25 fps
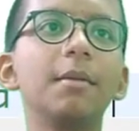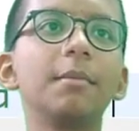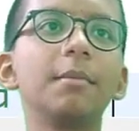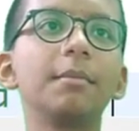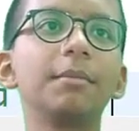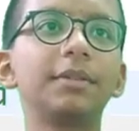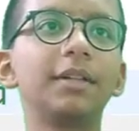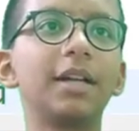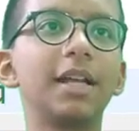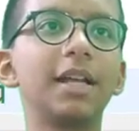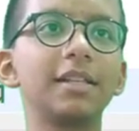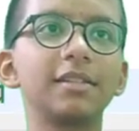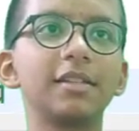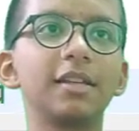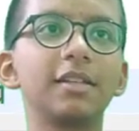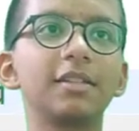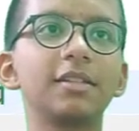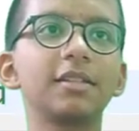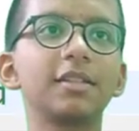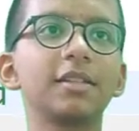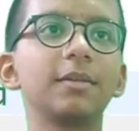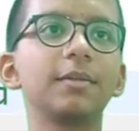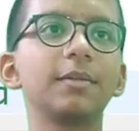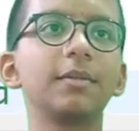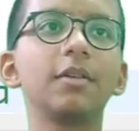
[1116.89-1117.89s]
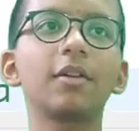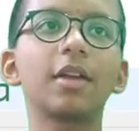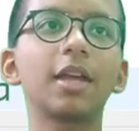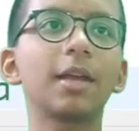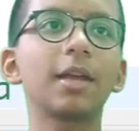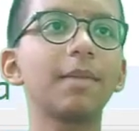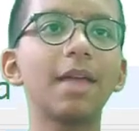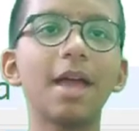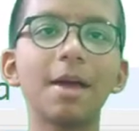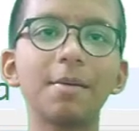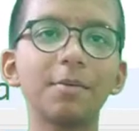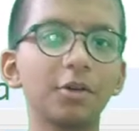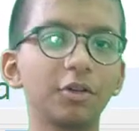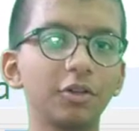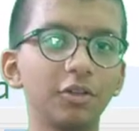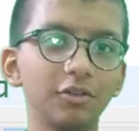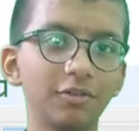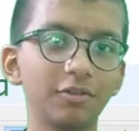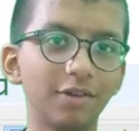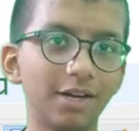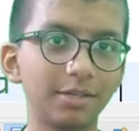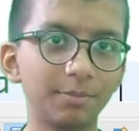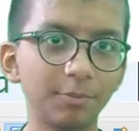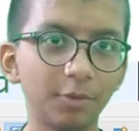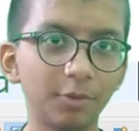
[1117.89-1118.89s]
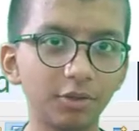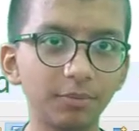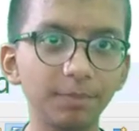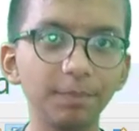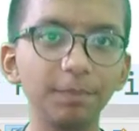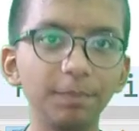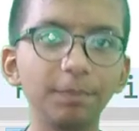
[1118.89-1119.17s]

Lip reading: Press it. Okay, I'm not going to write more.